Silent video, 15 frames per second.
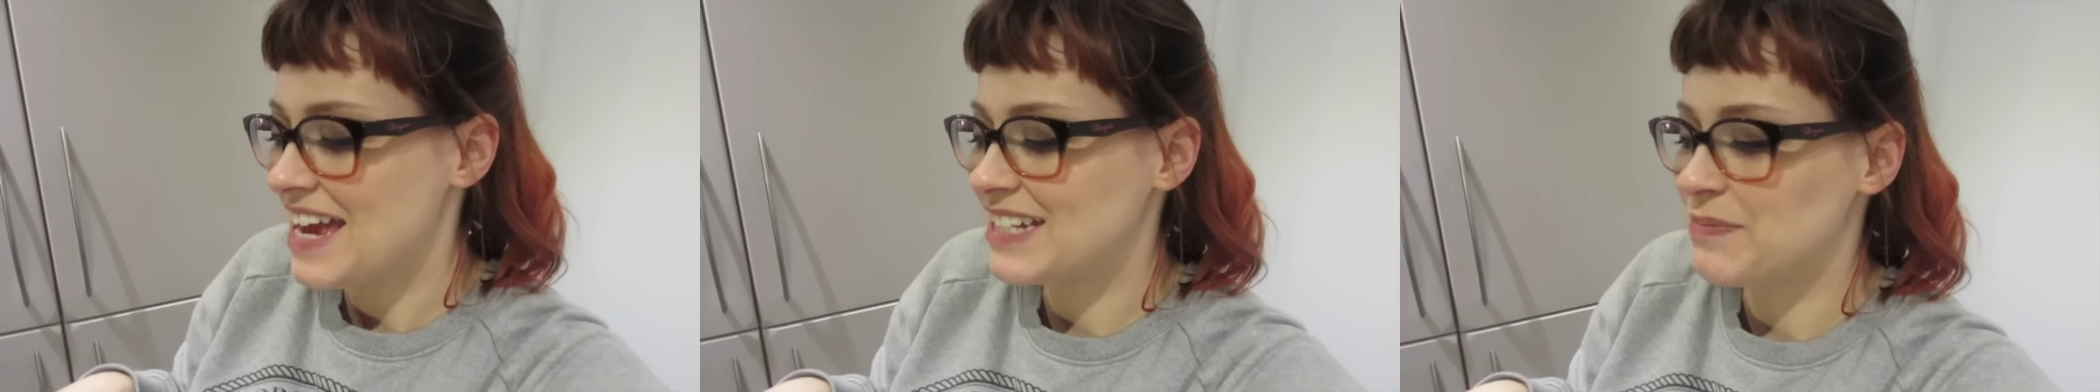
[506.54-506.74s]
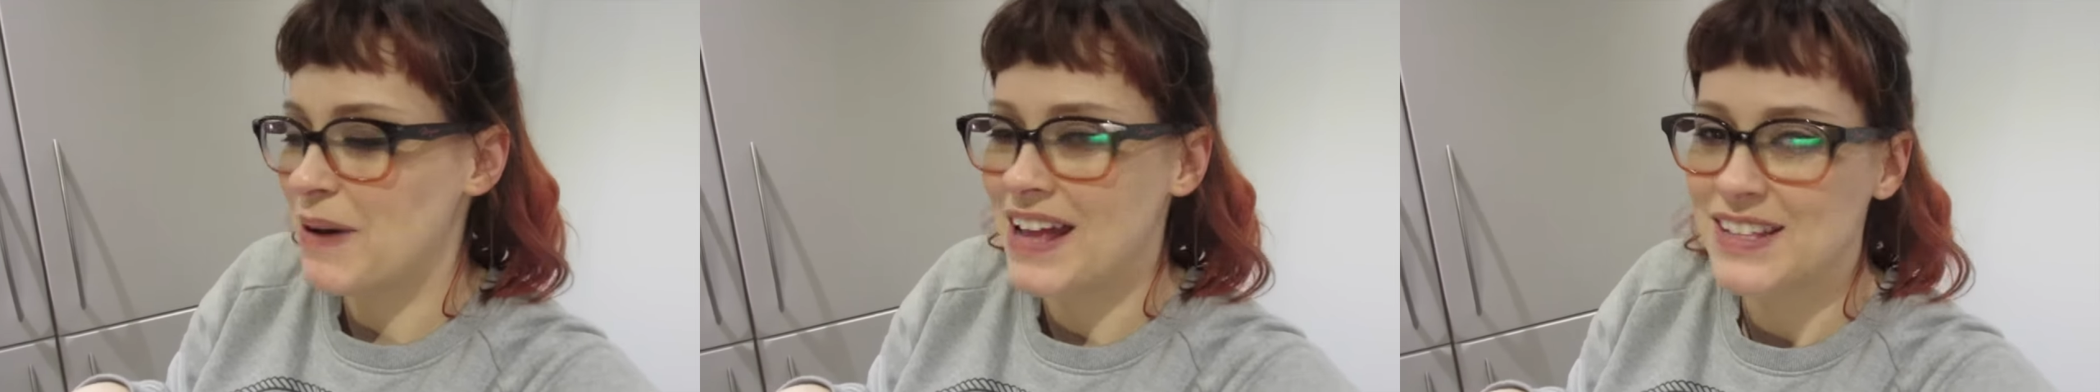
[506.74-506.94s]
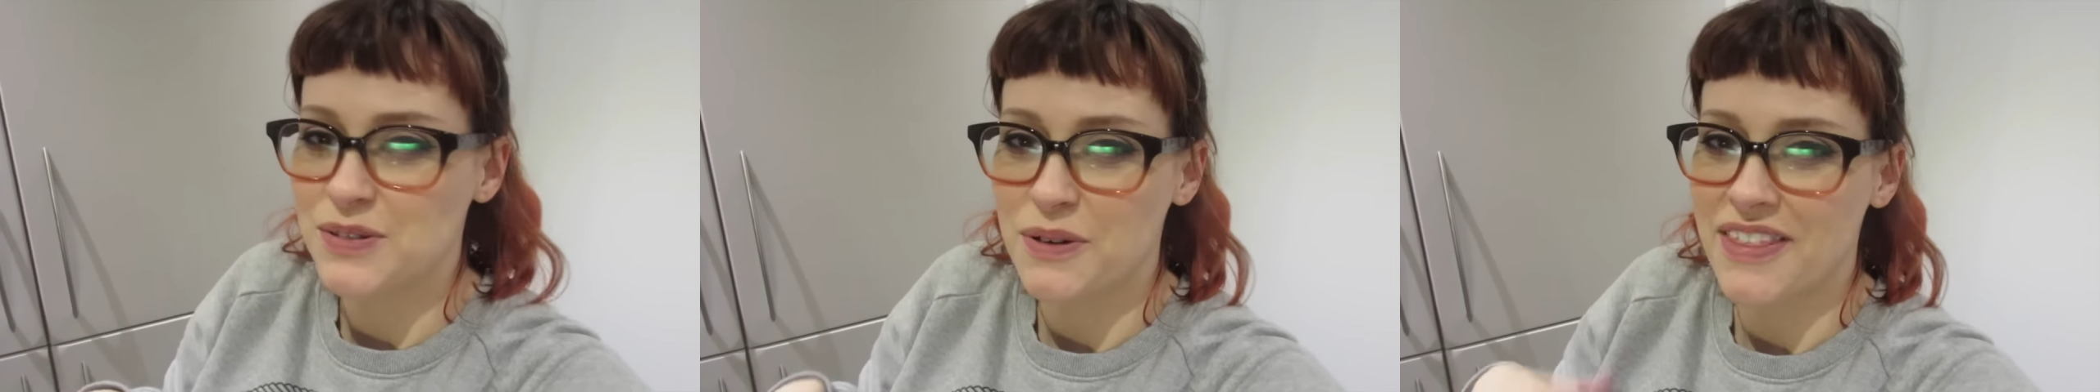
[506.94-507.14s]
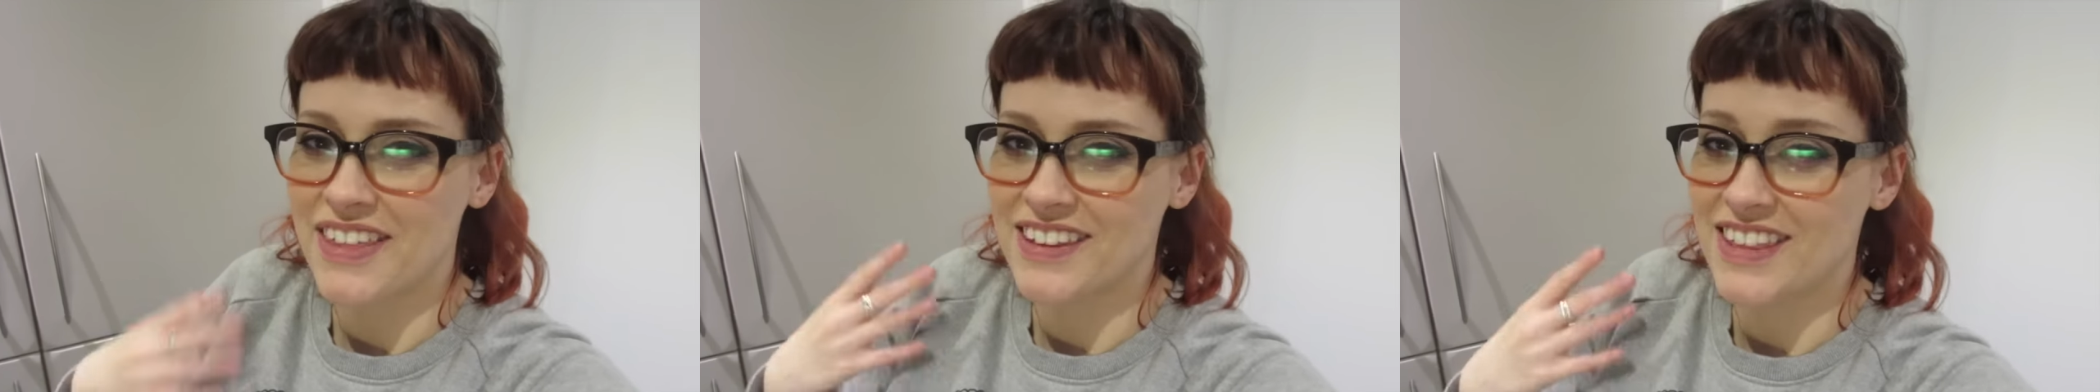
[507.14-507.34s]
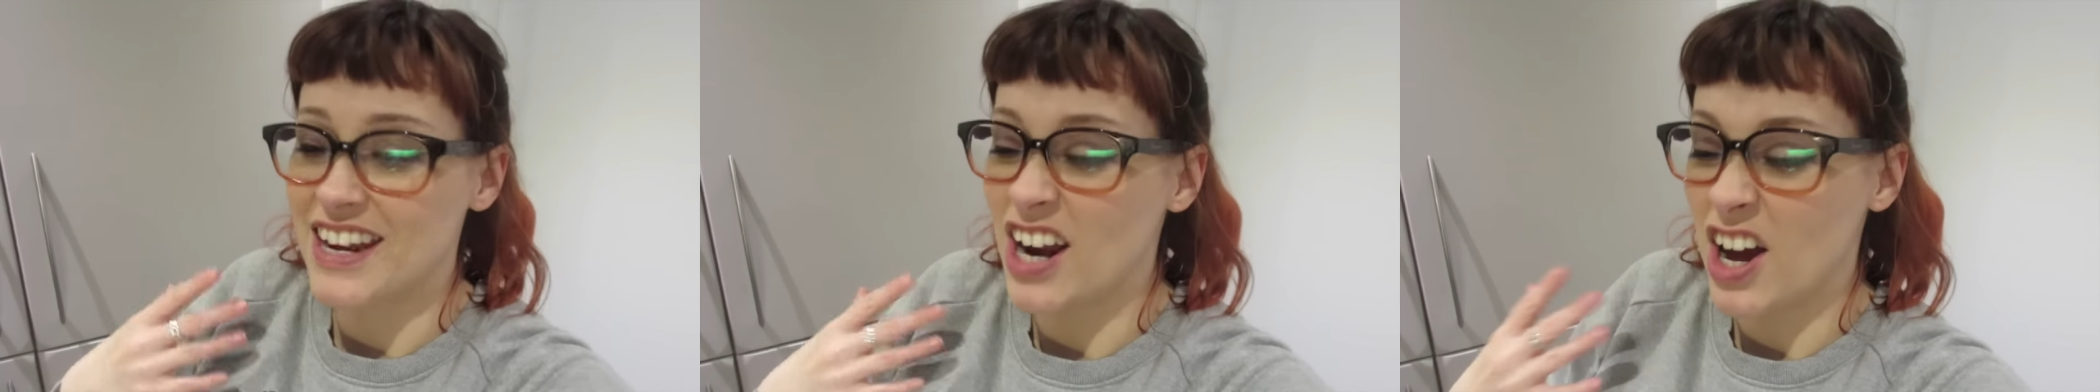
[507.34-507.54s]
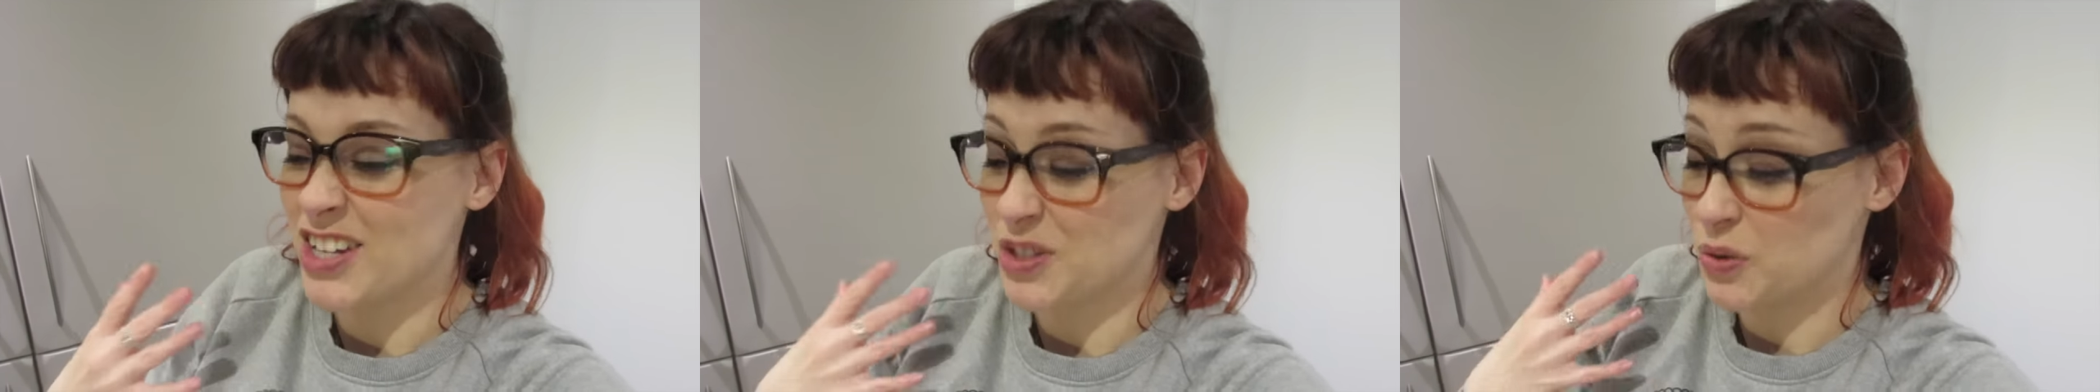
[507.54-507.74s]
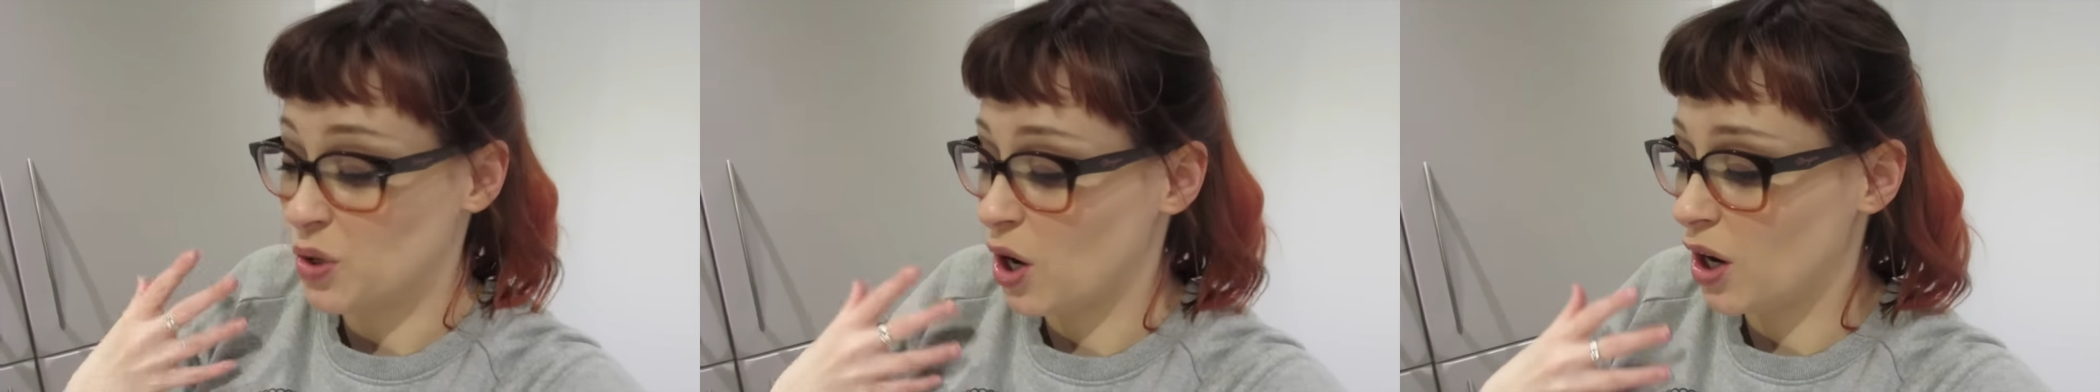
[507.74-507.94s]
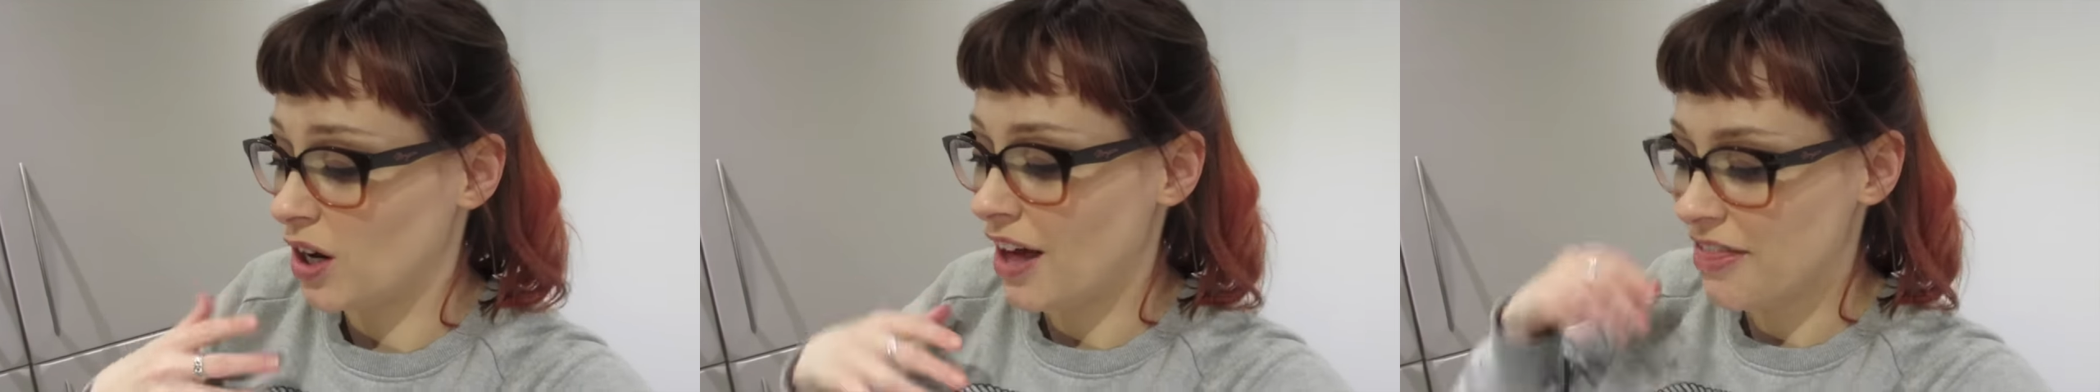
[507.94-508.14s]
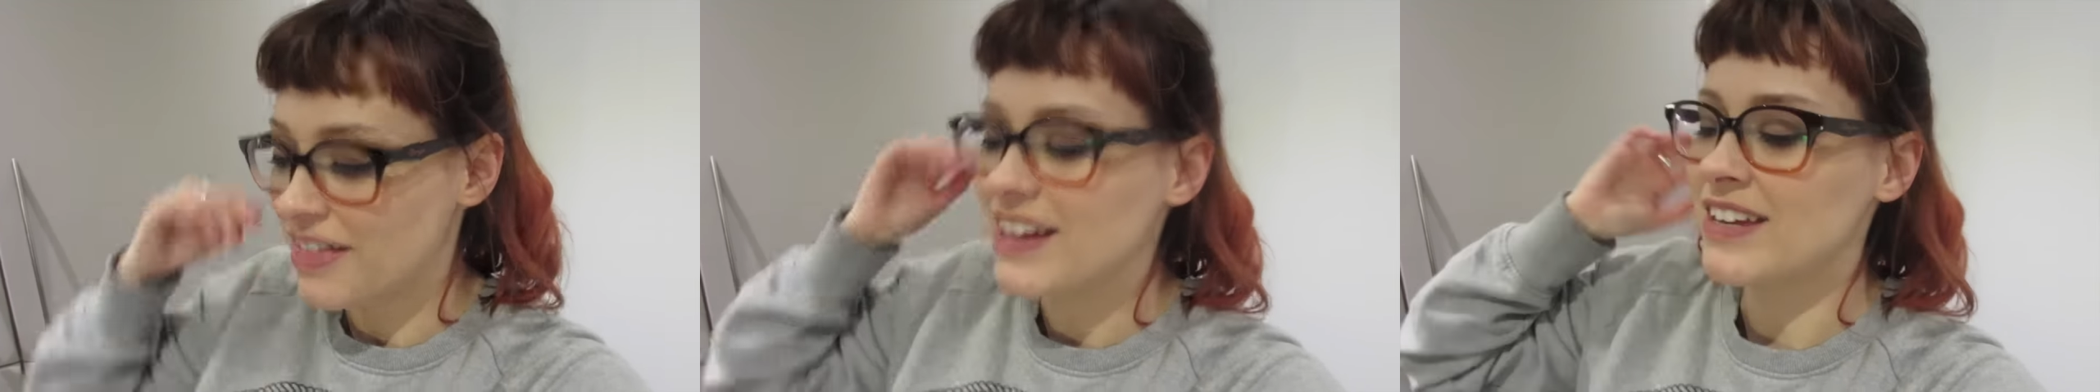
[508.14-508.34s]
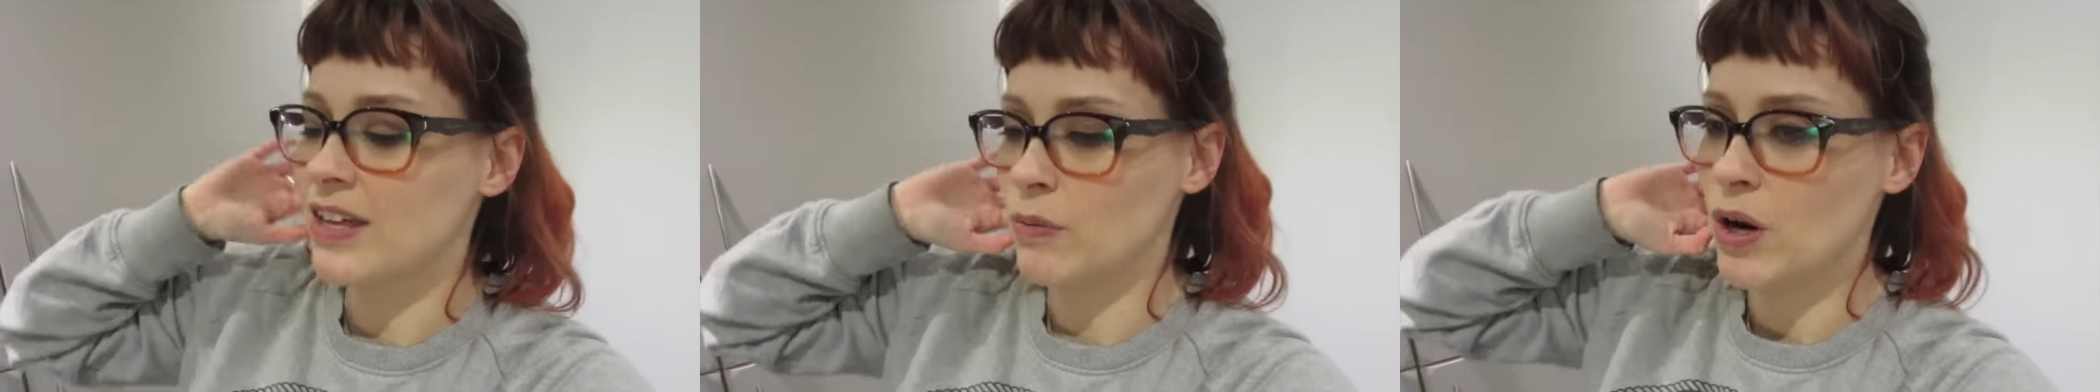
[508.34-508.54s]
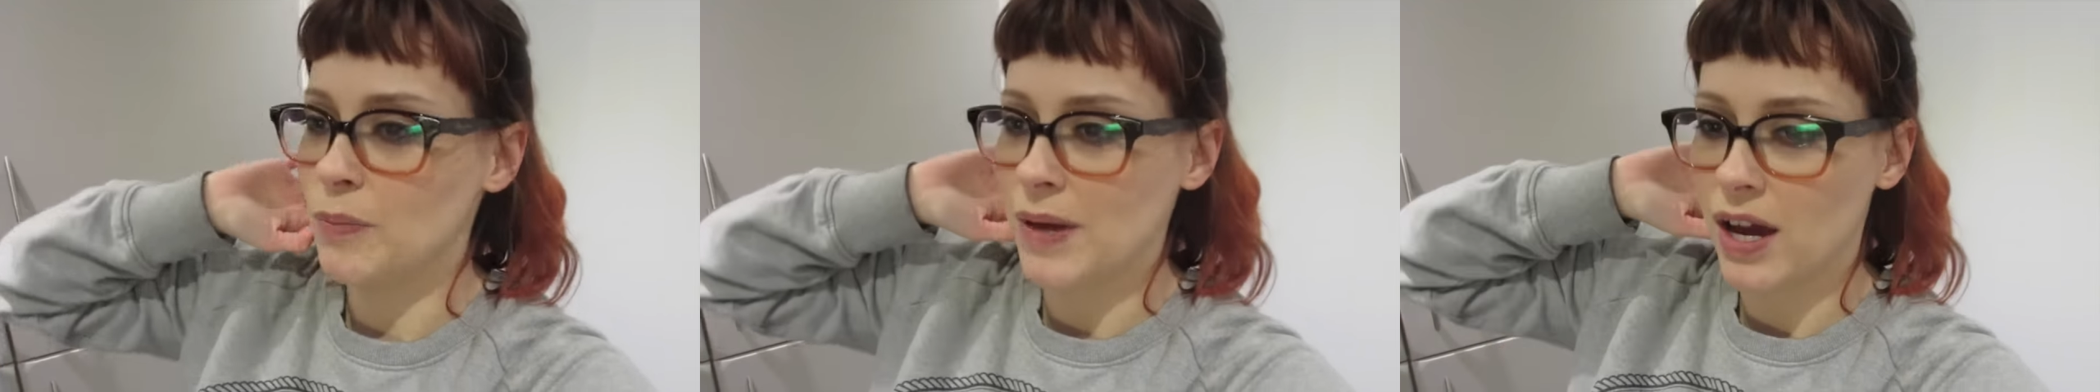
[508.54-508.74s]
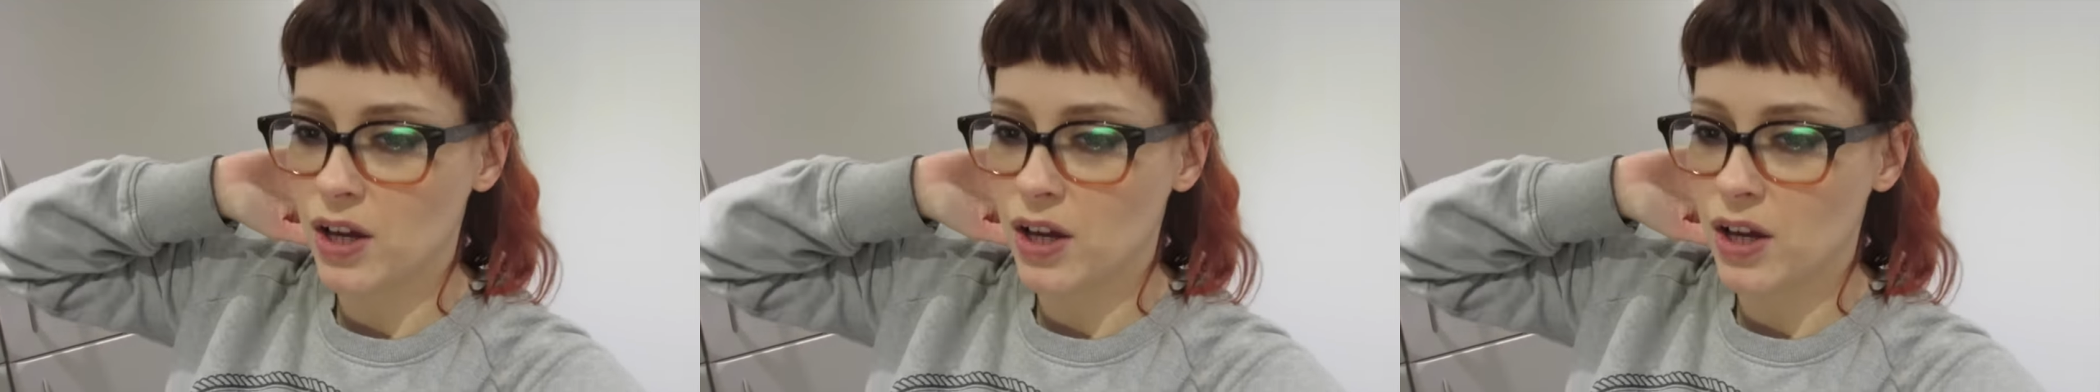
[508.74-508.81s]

It depends whether they're nice or not. I think they will be.